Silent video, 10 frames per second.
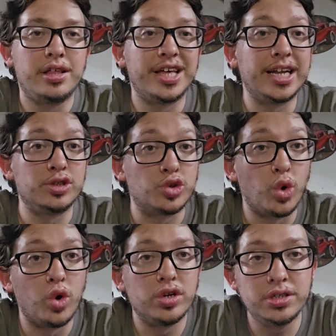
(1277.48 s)
That is
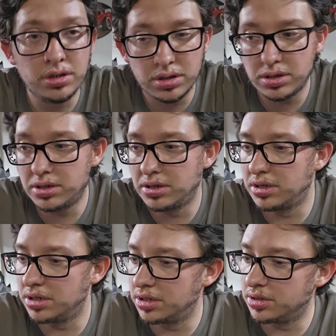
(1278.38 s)
gone.
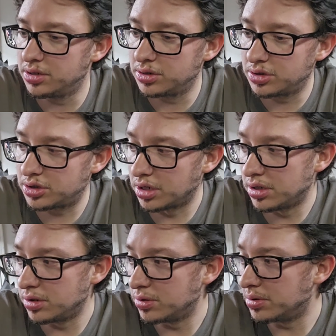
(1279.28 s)

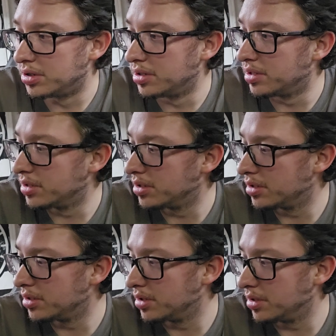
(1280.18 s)
So
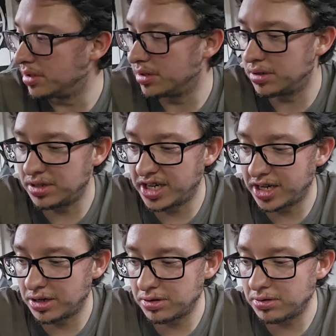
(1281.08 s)

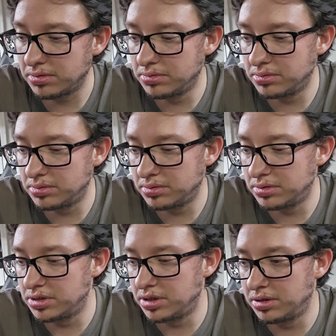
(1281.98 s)
now
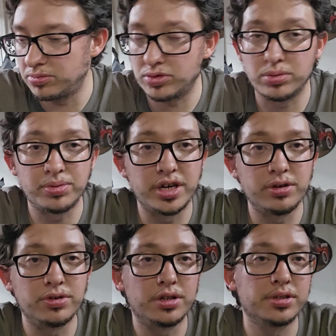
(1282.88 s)
I'm going to play
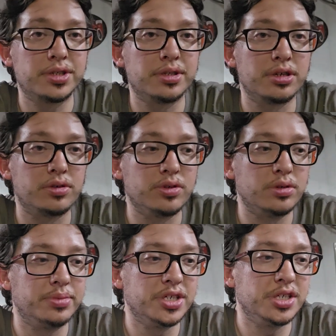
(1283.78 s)
with this thing a
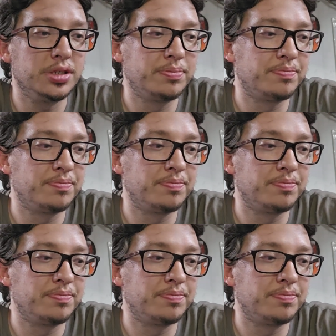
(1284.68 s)
little bit